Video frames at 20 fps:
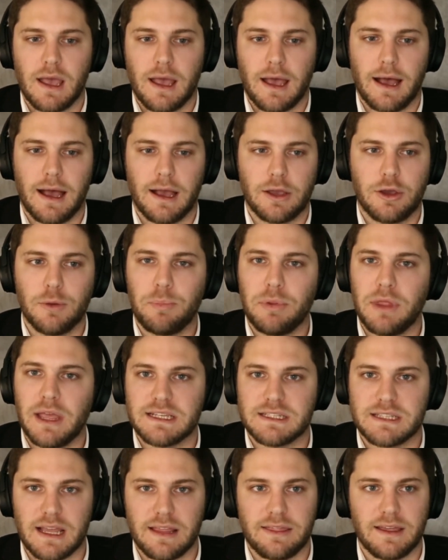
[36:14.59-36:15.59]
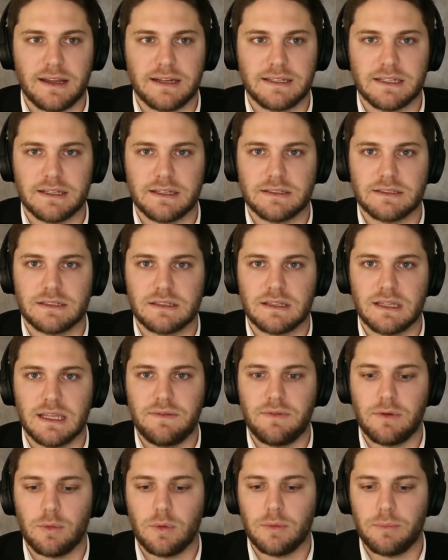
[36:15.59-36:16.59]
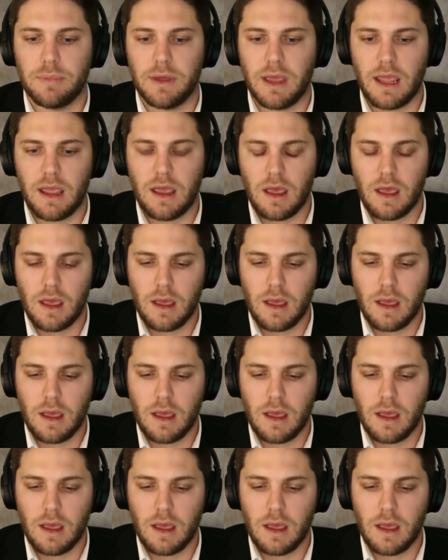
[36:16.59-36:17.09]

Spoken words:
a good place, I think, to leave it would be,